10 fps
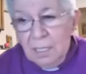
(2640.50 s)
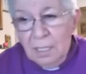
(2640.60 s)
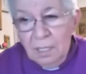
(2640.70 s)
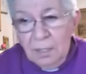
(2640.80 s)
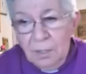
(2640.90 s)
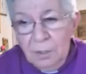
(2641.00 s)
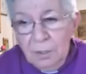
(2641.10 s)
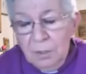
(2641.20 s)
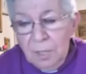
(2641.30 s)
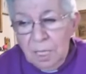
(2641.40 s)
women
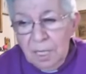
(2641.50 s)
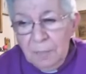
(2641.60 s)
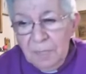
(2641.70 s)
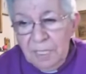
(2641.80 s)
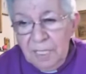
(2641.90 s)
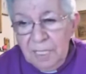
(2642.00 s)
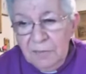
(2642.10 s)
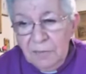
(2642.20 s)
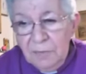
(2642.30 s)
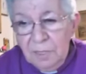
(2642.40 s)
who
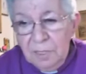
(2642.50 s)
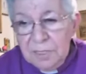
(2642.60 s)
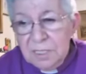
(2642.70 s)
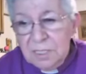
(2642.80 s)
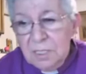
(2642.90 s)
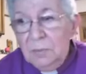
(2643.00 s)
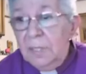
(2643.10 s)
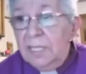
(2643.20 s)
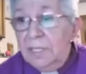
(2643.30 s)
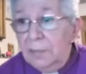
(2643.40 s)
I believe
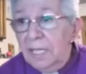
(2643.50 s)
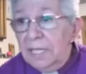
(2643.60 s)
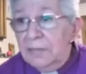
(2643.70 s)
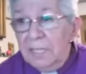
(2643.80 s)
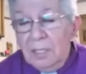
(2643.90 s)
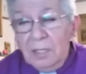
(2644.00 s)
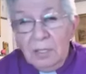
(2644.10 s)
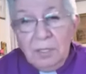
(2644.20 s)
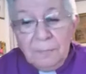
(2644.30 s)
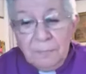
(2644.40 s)
were to do with
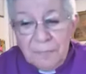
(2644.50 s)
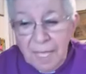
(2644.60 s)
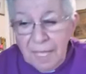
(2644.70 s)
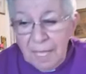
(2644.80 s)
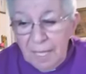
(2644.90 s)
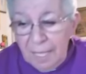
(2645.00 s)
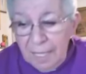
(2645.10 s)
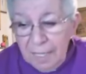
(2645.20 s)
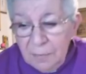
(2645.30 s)
your mother-in-law.